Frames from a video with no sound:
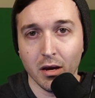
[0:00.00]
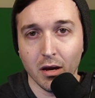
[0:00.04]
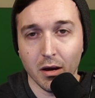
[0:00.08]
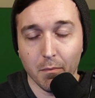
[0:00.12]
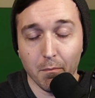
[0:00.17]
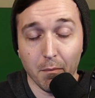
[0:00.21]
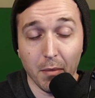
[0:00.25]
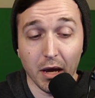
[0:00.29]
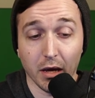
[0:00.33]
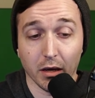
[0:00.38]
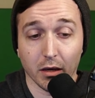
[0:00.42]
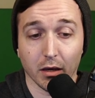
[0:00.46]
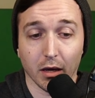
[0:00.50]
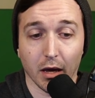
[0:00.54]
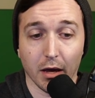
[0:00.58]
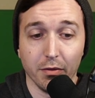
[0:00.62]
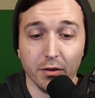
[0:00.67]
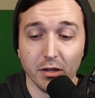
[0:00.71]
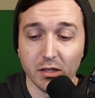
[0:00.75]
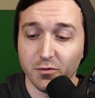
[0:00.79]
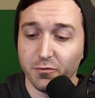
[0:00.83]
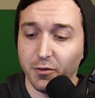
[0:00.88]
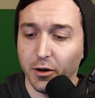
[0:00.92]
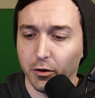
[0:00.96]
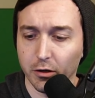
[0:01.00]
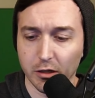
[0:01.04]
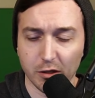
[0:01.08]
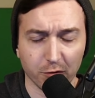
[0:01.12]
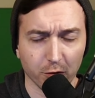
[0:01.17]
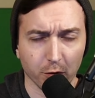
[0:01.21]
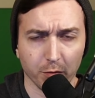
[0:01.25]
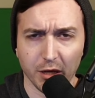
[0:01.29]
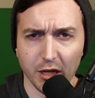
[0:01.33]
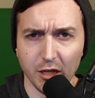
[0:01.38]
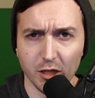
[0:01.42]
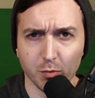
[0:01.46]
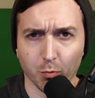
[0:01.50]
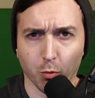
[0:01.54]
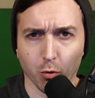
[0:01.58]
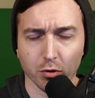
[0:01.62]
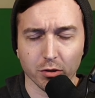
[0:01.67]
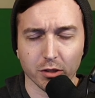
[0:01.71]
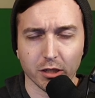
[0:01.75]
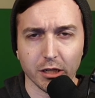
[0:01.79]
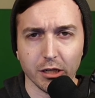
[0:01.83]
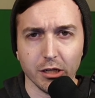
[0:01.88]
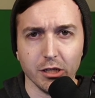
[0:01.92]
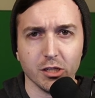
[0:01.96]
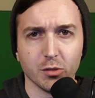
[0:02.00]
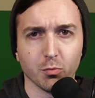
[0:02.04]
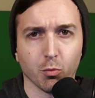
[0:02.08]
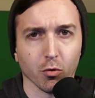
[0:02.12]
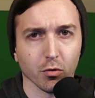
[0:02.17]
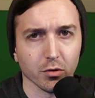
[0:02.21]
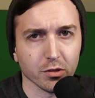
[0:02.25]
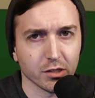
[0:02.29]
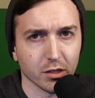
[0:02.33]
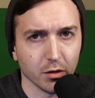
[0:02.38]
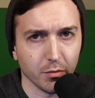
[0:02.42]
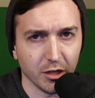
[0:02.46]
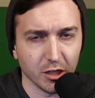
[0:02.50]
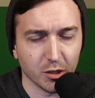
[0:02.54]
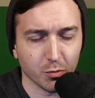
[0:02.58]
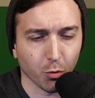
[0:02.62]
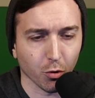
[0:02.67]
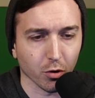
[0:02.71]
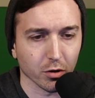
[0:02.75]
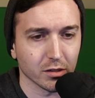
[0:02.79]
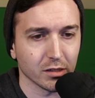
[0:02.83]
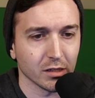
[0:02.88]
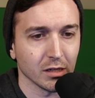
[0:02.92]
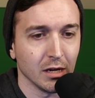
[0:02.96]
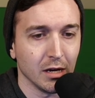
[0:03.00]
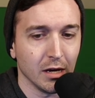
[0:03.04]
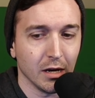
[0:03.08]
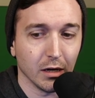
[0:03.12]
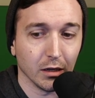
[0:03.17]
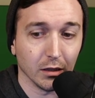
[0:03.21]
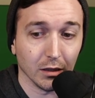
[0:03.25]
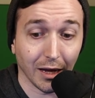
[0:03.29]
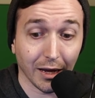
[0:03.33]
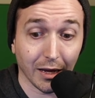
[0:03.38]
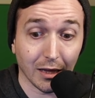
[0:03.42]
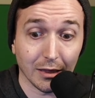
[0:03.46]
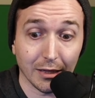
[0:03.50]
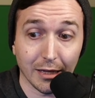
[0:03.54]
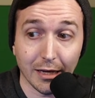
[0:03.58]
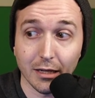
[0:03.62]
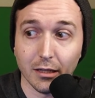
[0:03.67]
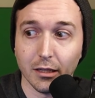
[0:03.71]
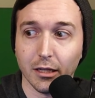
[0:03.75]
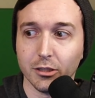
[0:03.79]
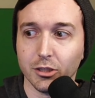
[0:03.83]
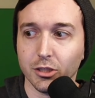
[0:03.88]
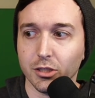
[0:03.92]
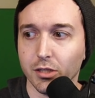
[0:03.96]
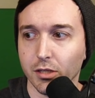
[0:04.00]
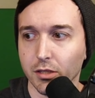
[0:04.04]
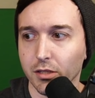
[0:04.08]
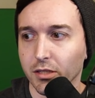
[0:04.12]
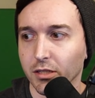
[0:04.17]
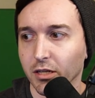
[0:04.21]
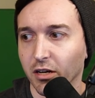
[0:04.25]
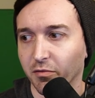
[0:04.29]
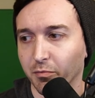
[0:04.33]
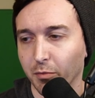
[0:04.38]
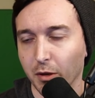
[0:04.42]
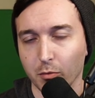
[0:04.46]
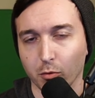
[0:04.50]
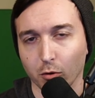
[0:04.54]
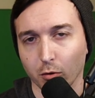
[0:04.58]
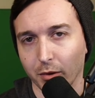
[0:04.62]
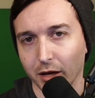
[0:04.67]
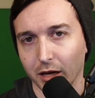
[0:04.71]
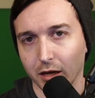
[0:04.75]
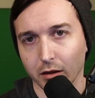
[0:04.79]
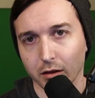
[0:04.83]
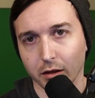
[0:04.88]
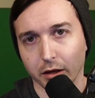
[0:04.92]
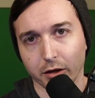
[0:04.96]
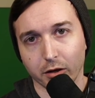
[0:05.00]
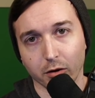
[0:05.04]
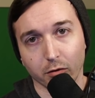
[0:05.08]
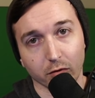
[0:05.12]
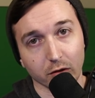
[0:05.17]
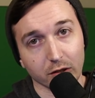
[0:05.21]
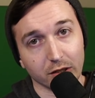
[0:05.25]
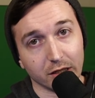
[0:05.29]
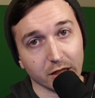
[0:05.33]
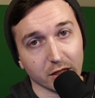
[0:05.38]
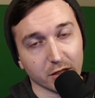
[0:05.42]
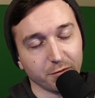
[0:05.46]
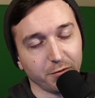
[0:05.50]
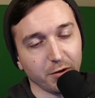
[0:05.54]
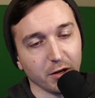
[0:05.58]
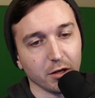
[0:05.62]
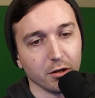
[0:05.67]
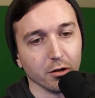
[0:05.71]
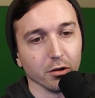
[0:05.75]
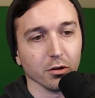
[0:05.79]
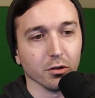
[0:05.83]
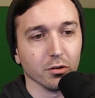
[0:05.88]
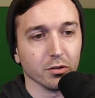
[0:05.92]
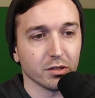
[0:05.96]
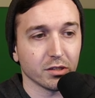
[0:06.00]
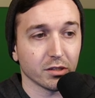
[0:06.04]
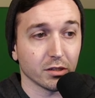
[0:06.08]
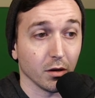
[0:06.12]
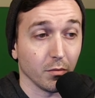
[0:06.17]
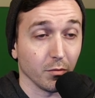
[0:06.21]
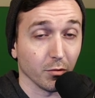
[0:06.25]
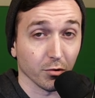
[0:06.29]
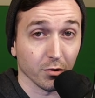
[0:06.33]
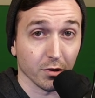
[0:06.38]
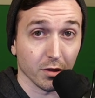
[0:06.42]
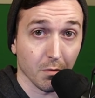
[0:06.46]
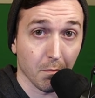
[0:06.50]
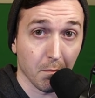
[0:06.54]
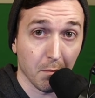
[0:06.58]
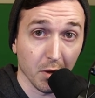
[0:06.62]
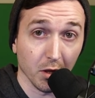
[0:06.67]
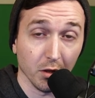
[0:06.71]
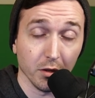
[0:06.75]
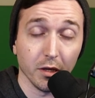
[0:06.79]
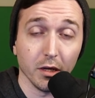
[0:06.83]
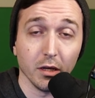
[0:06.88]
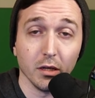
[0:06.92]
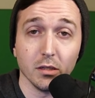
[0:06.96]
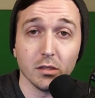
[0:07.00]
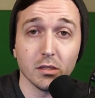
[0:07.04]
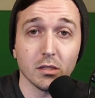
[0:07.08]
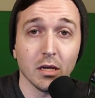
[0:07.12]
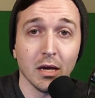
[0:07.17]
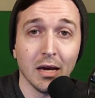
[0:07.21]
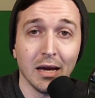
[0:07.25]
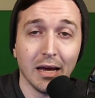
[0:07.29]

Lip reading: make. And this varies from esports to esports. Some esports, like League of Legends and stuff, people are making like over 6 figures. Some are in the millions.